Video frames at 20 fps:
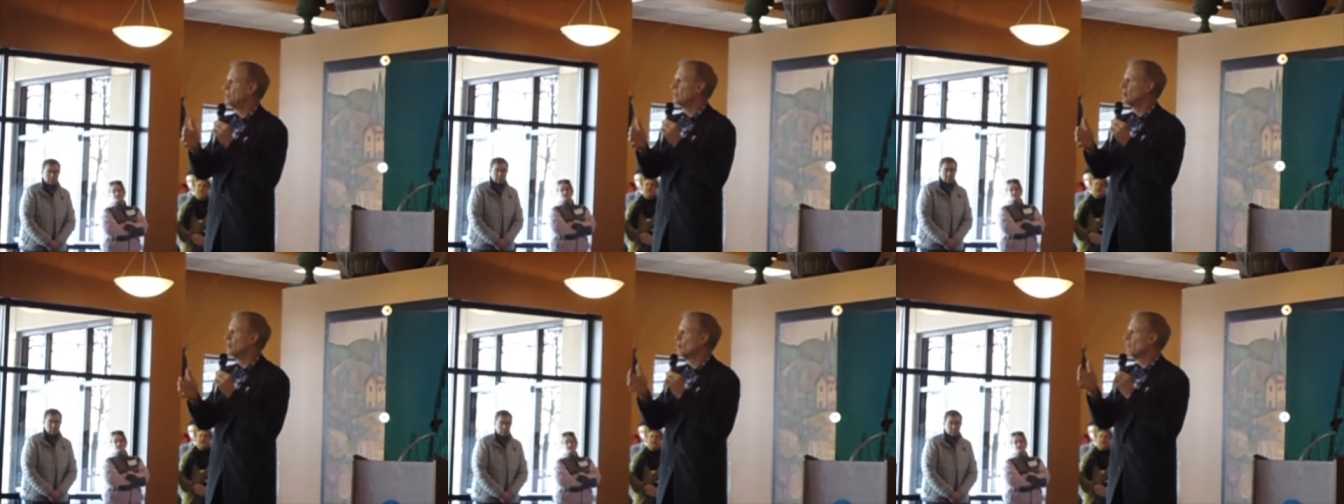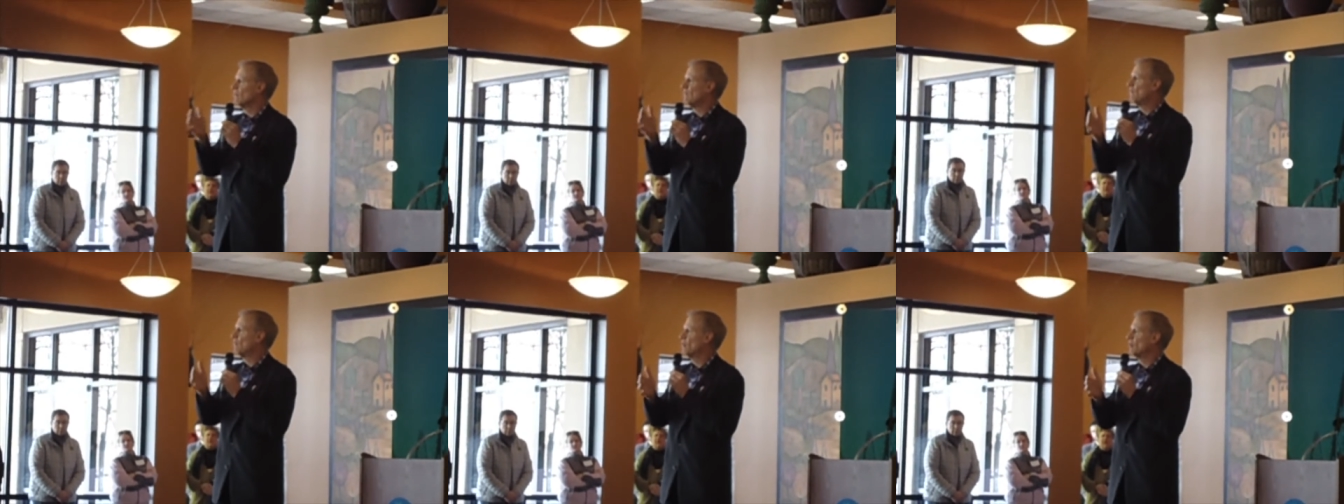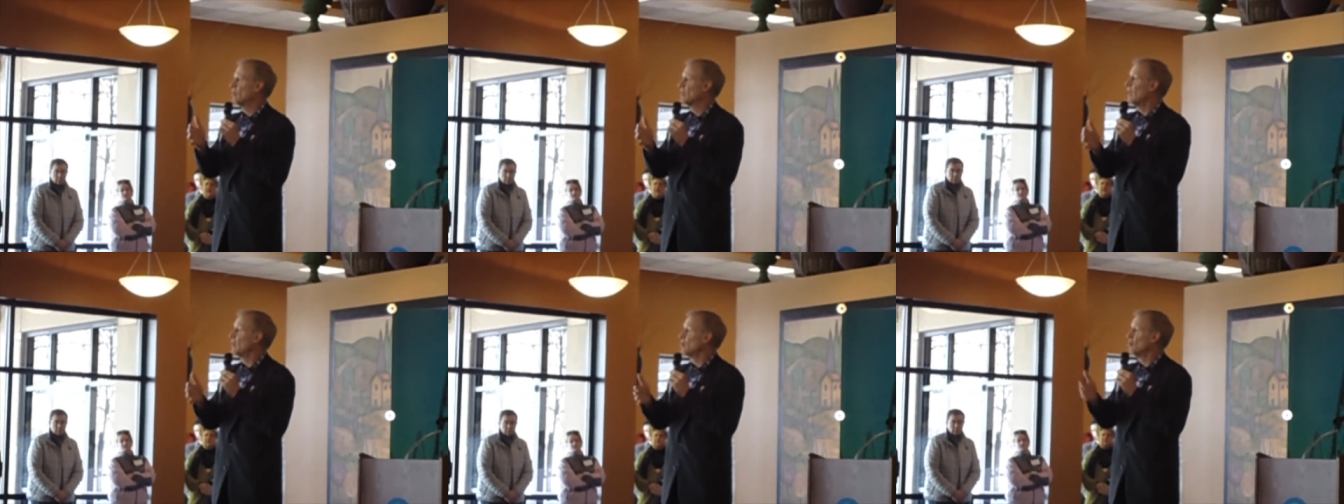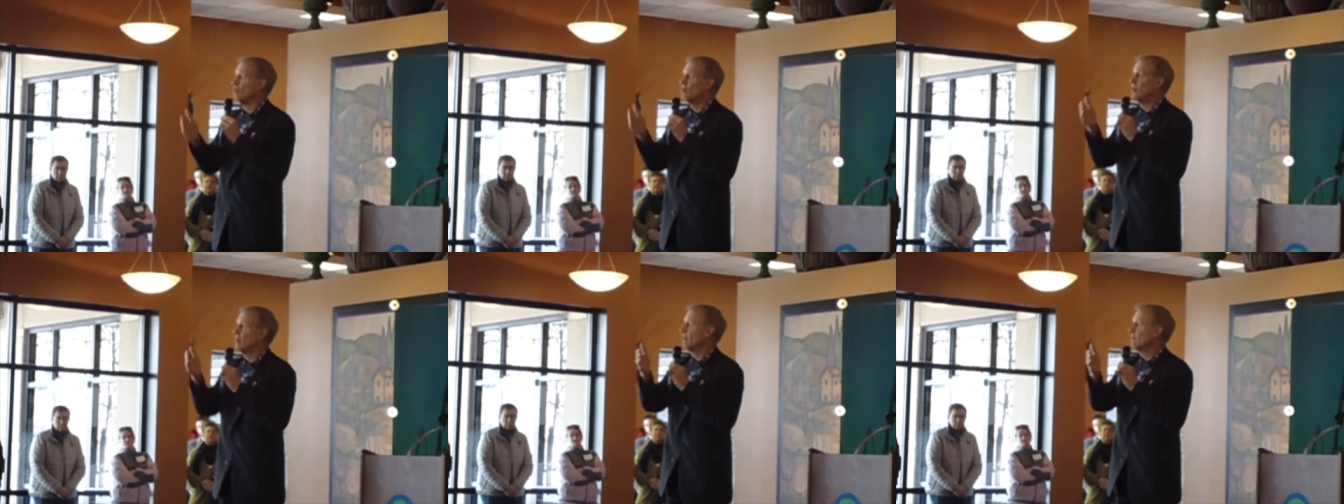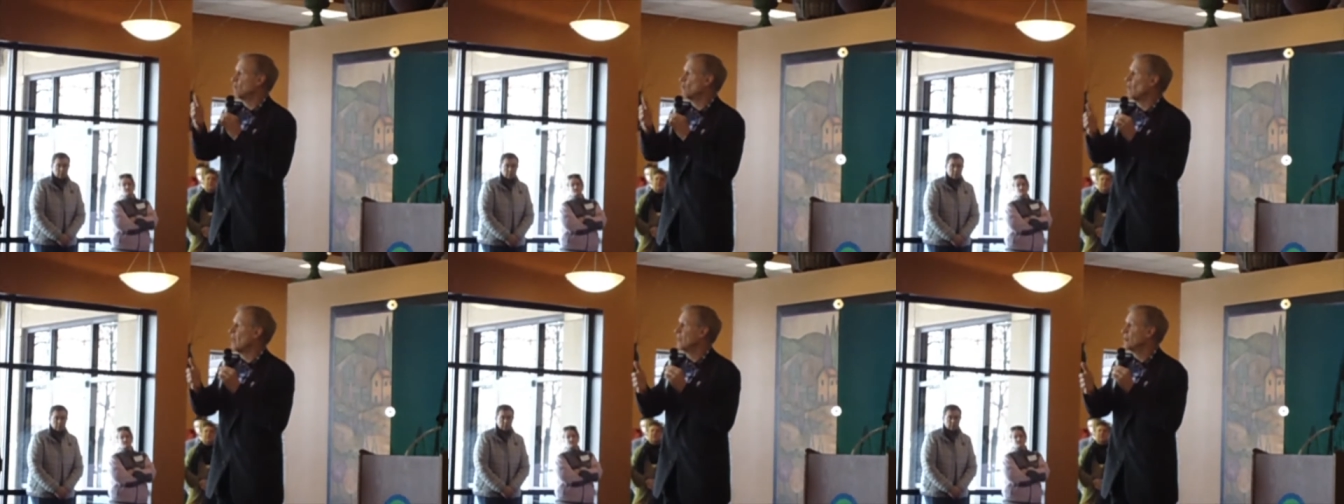should go to a four-year college, or
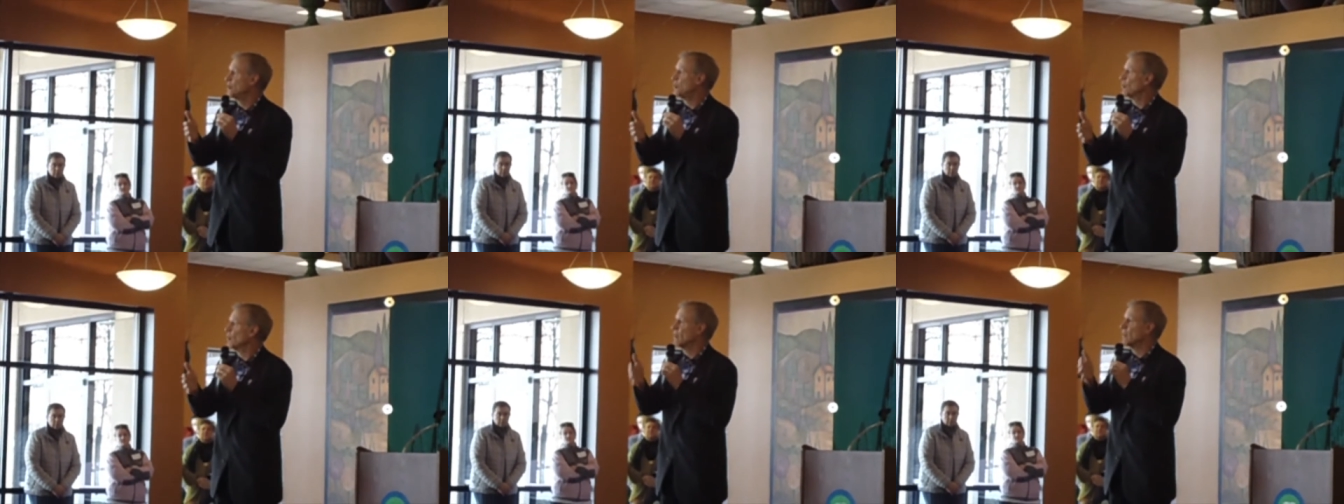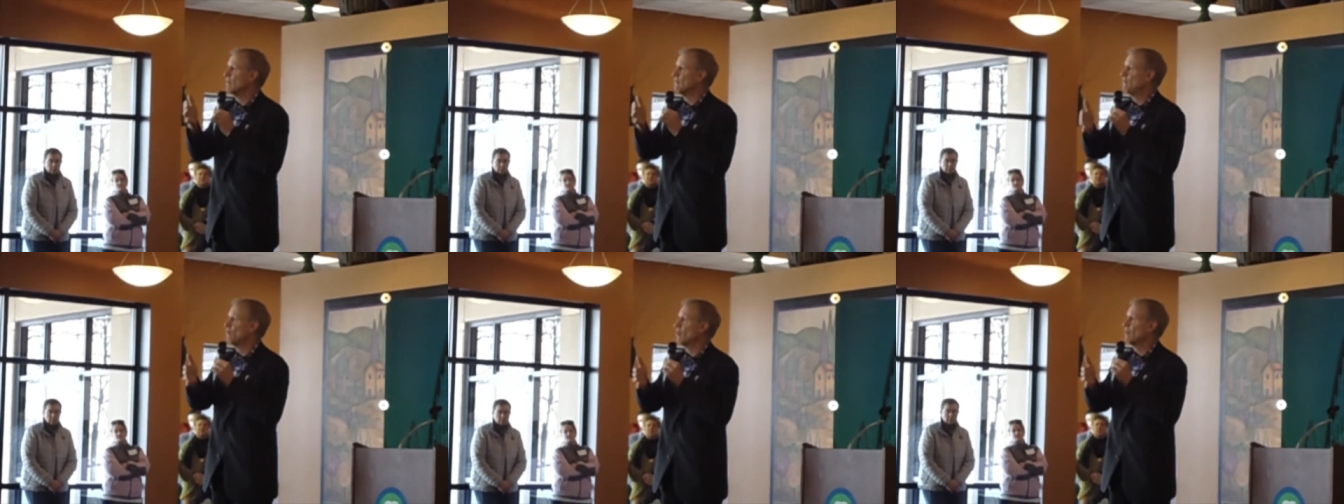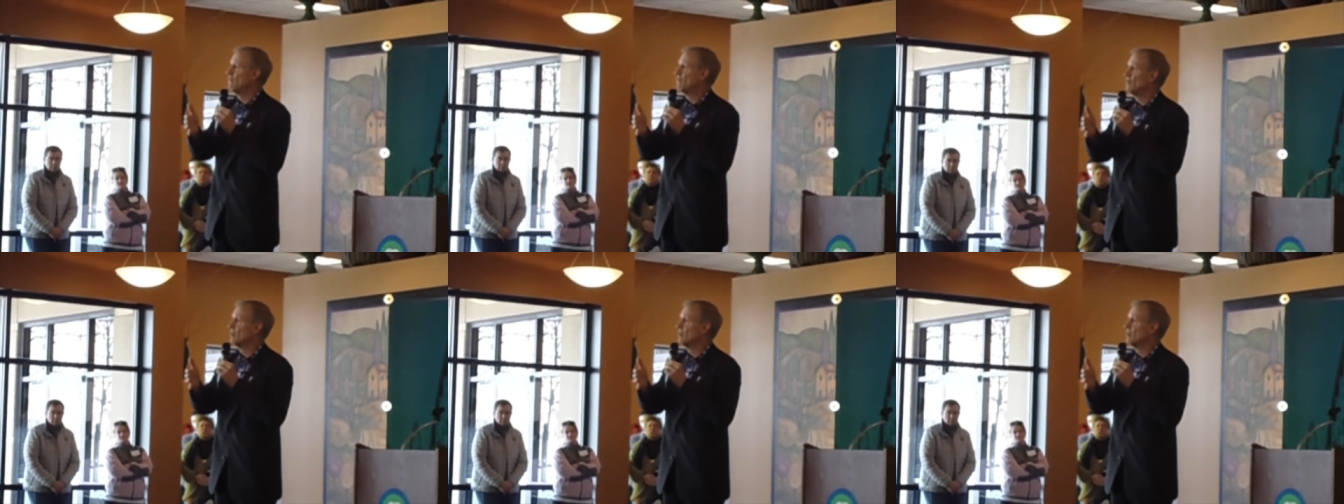wants to or can afford a